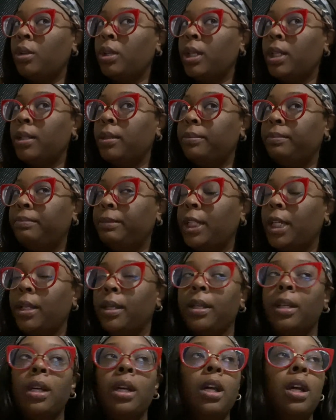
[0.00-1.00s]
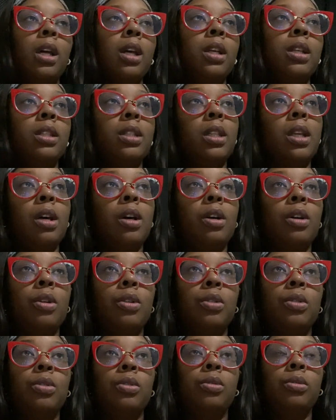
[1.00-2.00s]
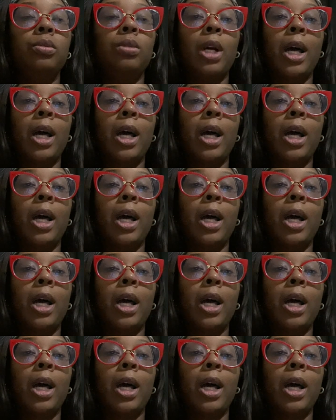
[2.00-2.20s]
And yeah, so